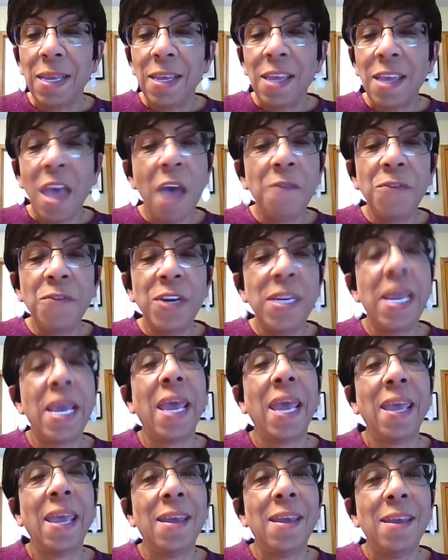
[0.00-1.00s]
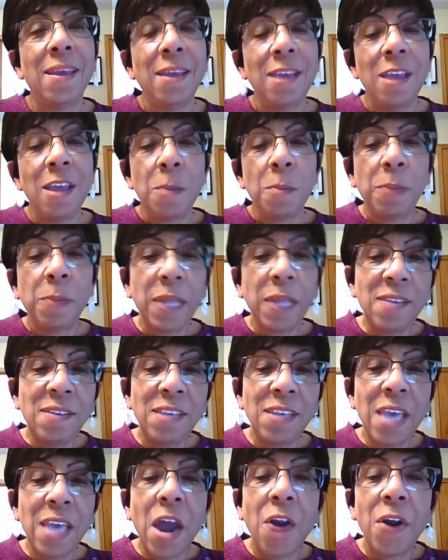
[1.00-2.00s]
every day,
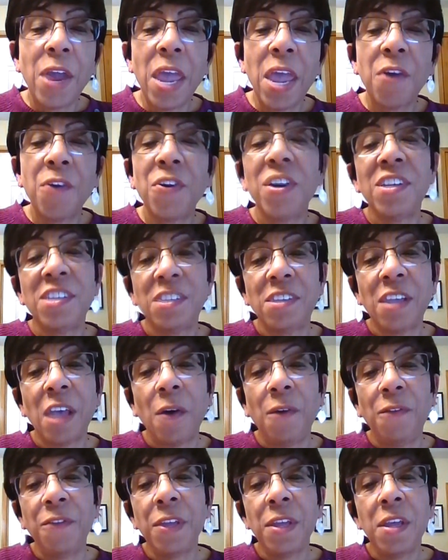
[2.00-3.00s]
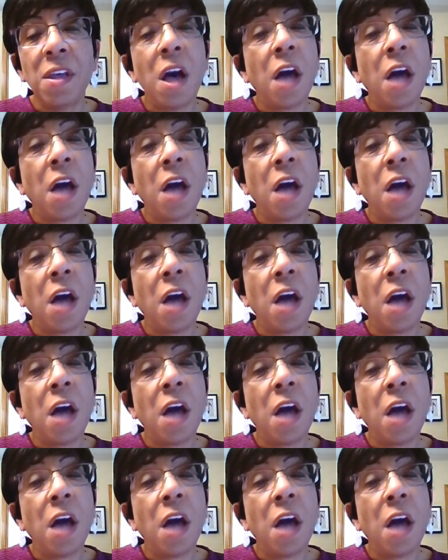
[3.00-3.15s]
placing our Herod self